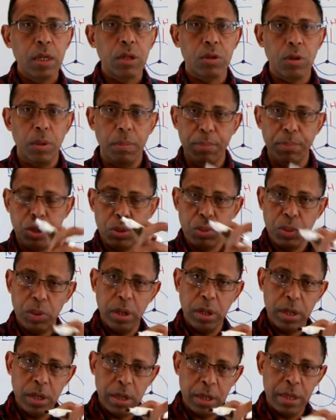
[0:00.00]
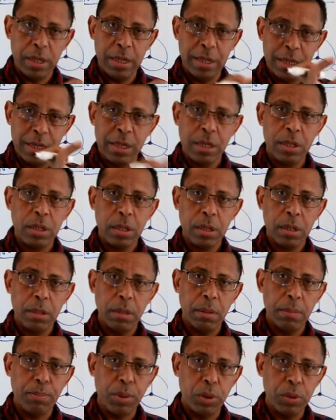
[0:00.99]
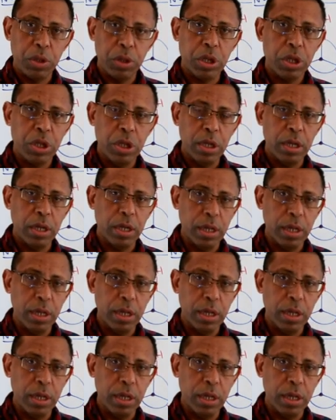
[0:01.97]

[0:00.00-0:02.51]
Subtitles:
So between this projection